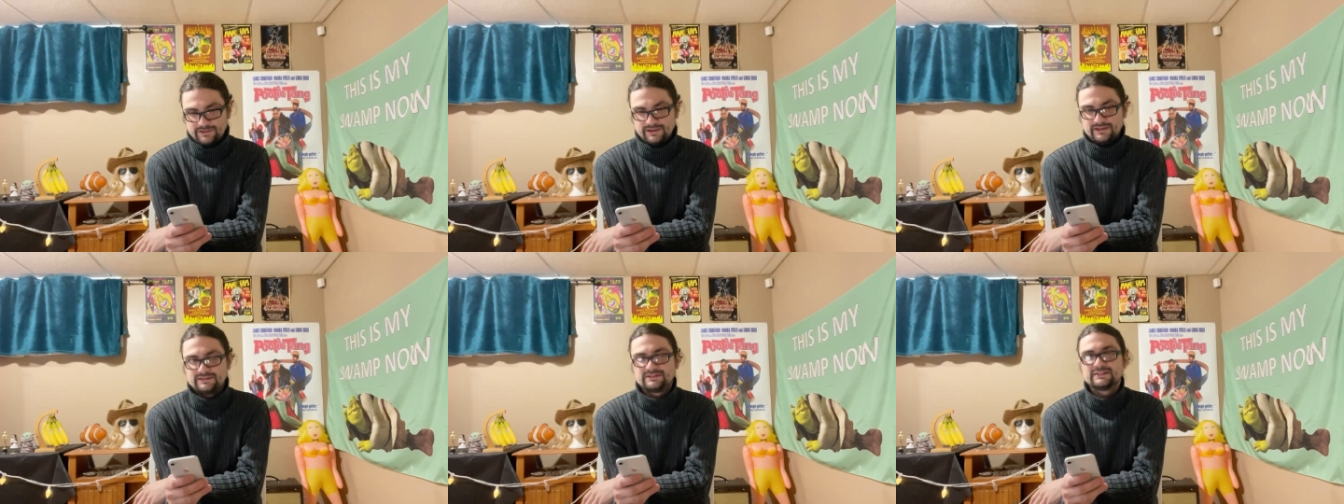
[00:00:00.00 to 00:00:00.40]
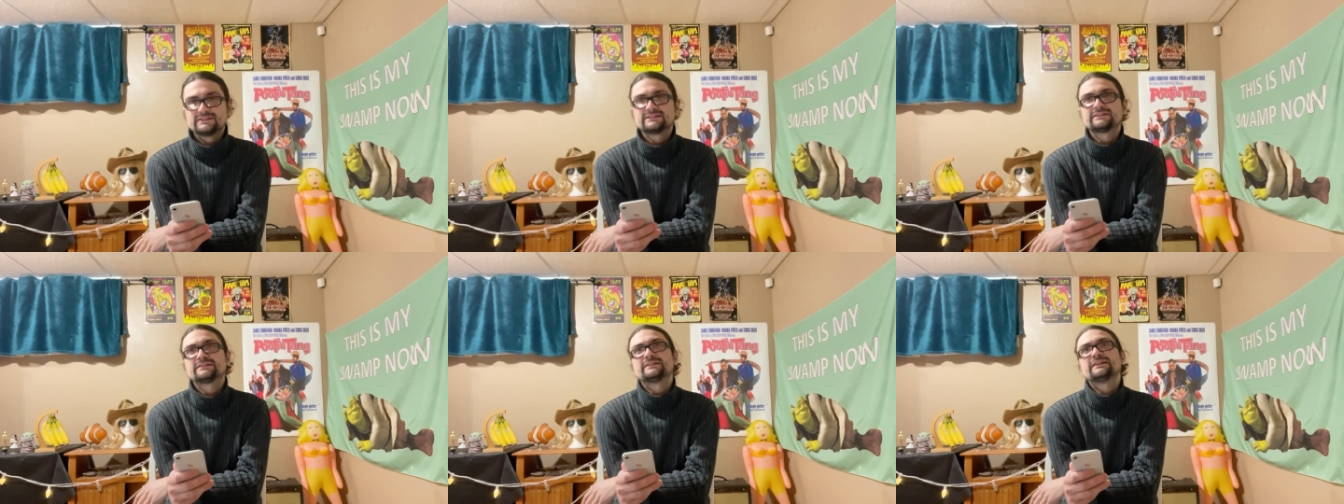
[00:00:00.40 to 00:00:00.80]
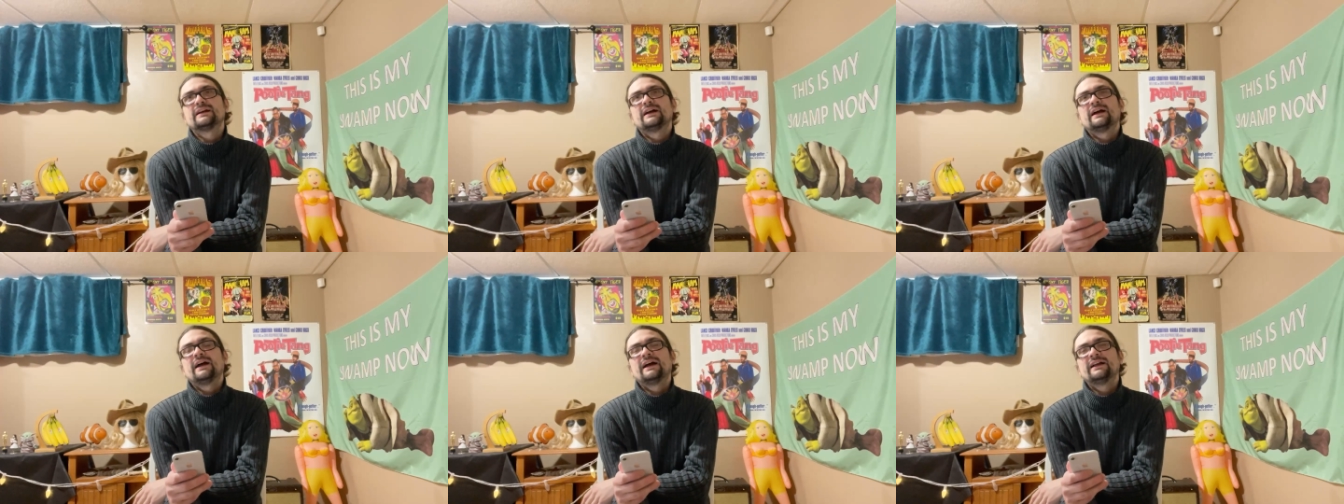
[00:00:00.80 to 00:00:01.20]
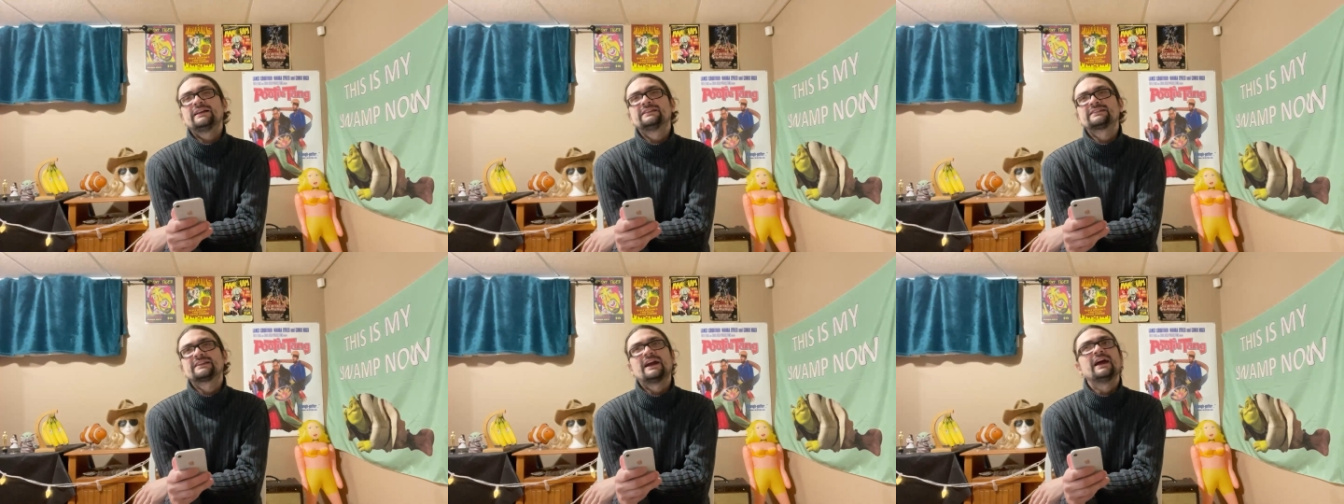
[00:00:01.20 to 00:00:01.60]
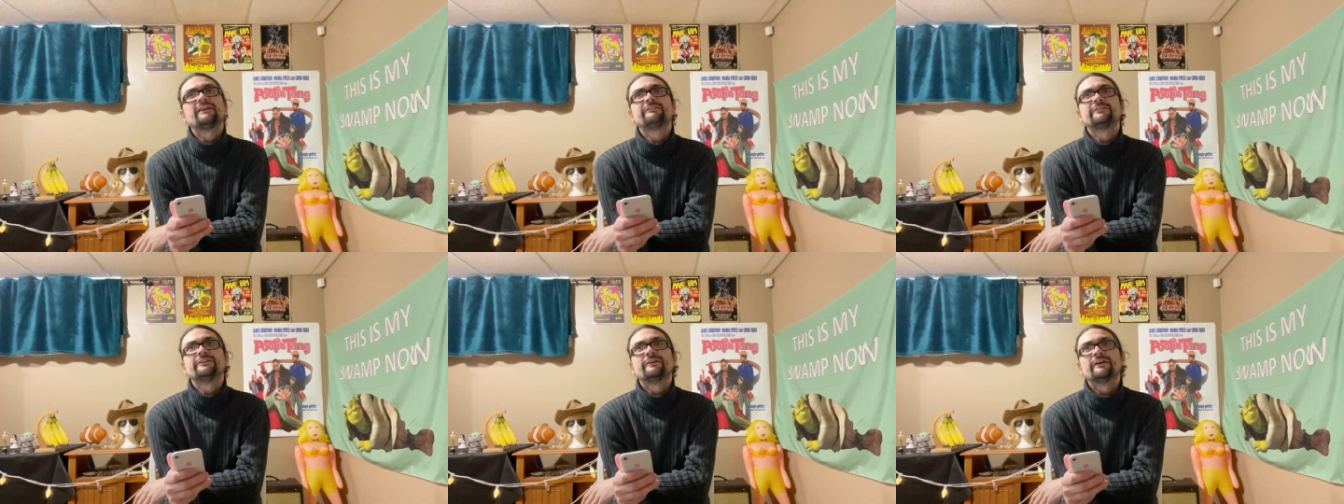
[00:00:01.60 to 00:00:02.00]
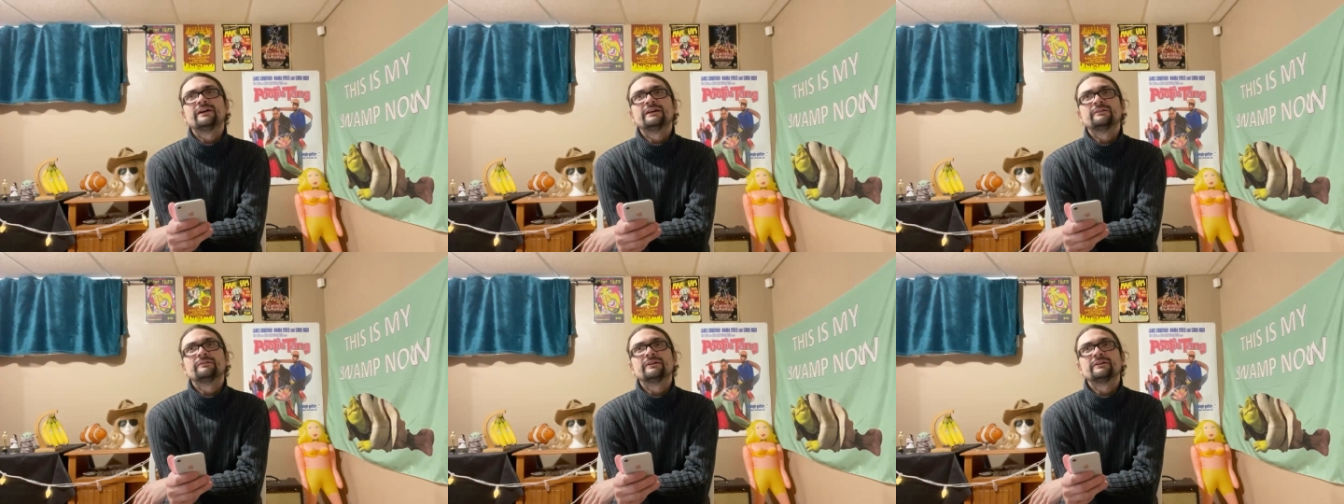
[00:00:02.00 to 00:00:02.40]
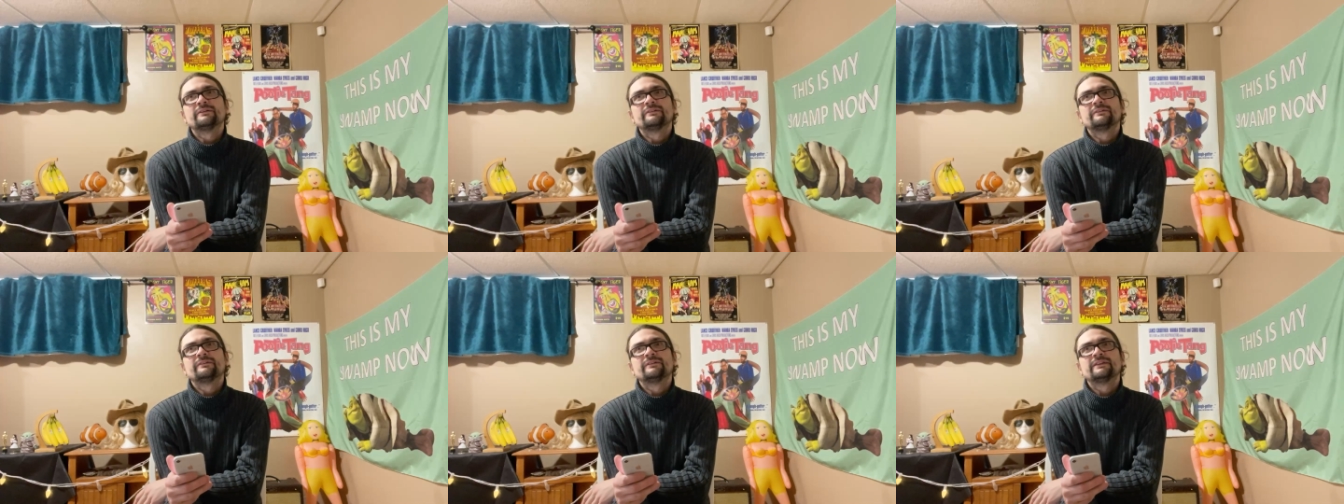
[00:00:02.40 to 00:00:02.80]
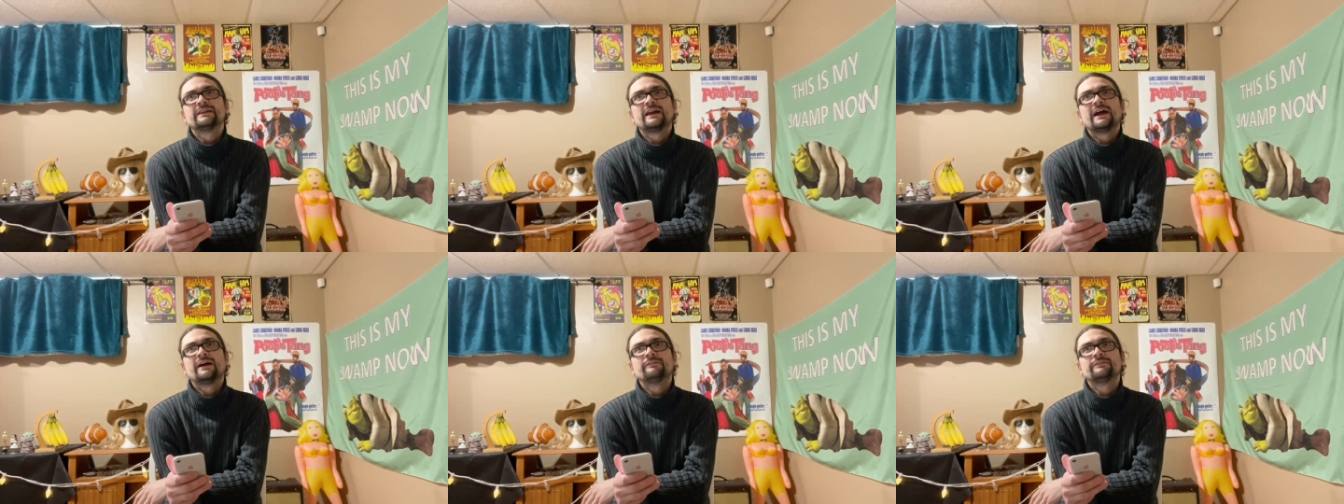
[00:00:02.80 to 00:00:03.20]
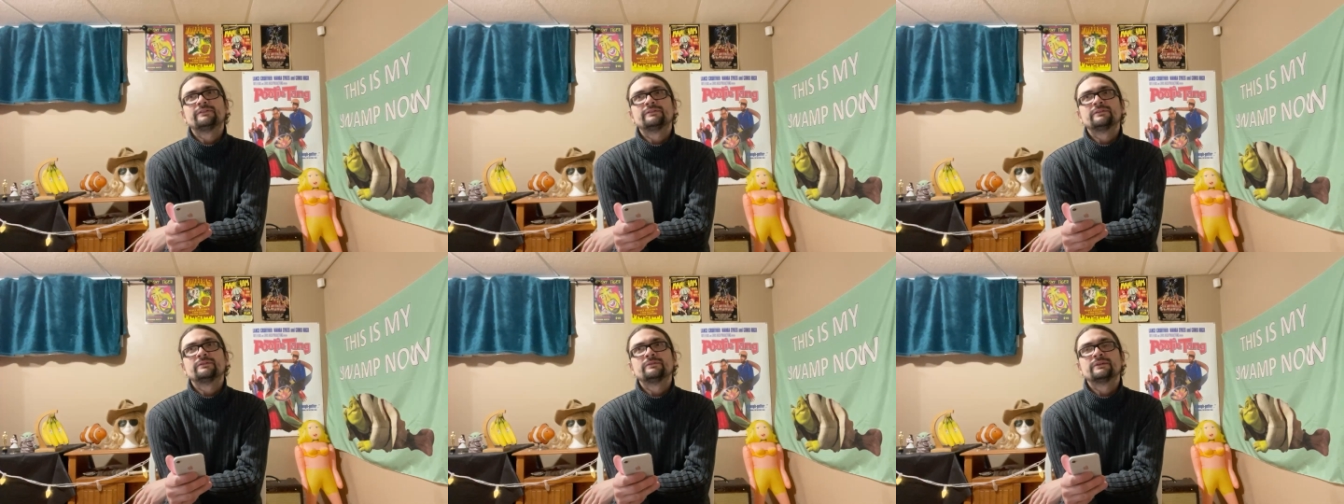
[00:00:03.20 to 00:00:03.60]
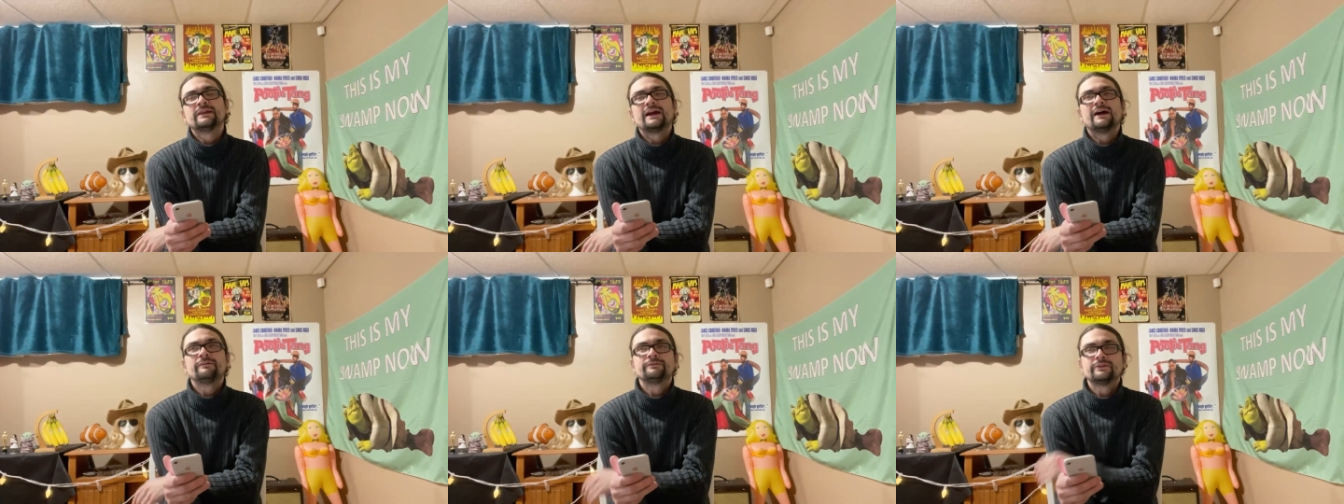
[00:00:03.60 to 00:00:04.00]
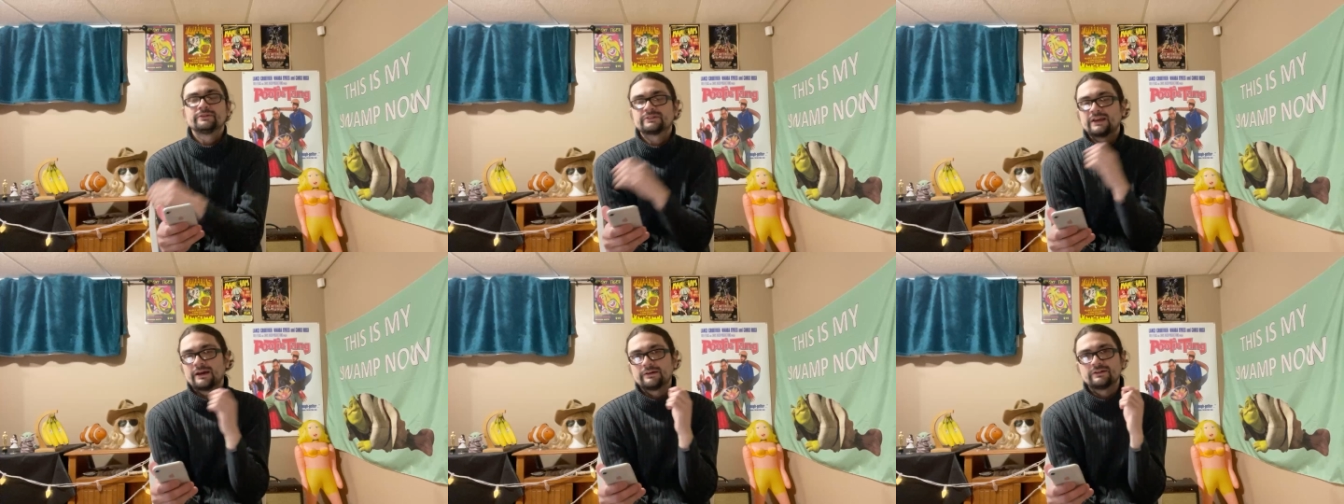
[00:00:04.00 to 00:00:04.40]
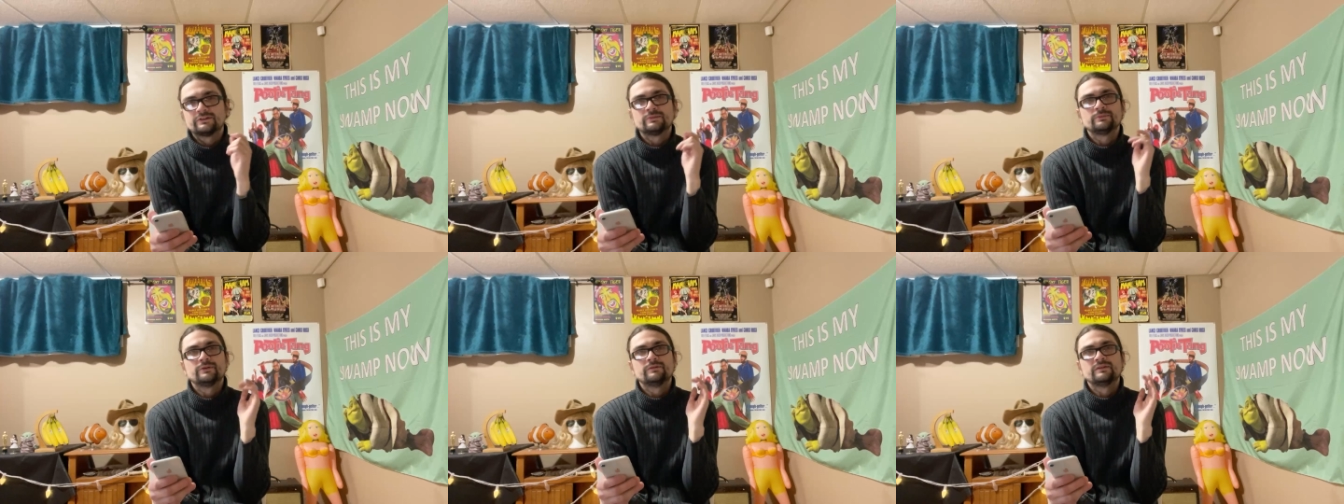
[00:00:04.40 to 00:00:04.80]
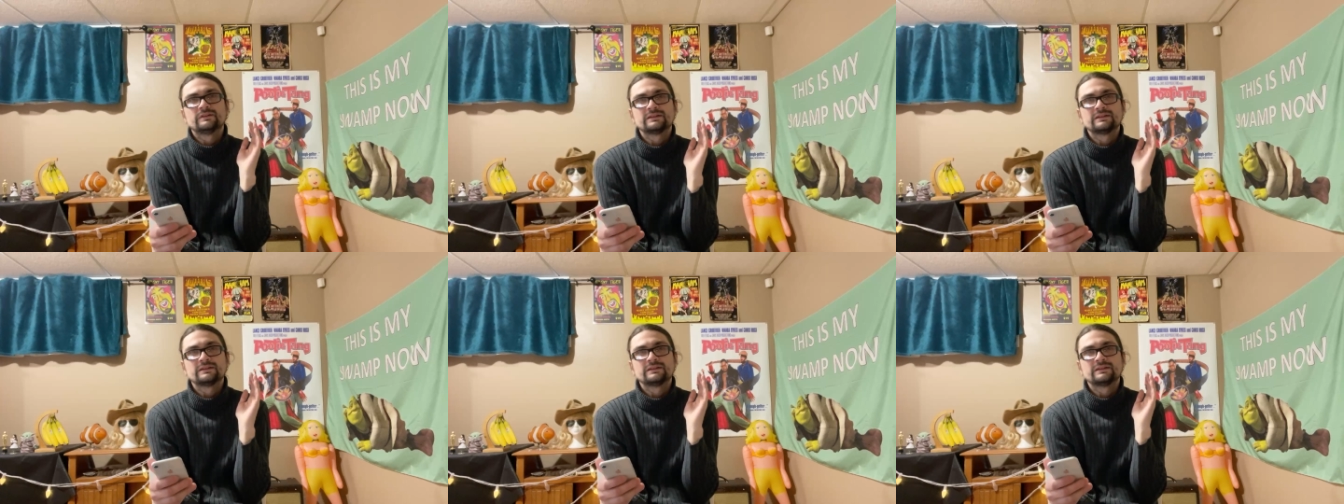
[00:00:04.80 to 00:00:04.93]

it's kind of annoying when they have those characters in movies.